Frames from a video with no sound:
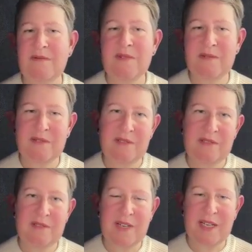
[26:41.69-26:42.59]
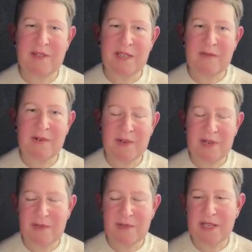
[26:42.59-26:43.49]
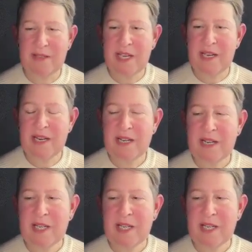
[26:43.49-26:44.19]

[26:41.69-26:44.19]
You won't survive and you won't win without that.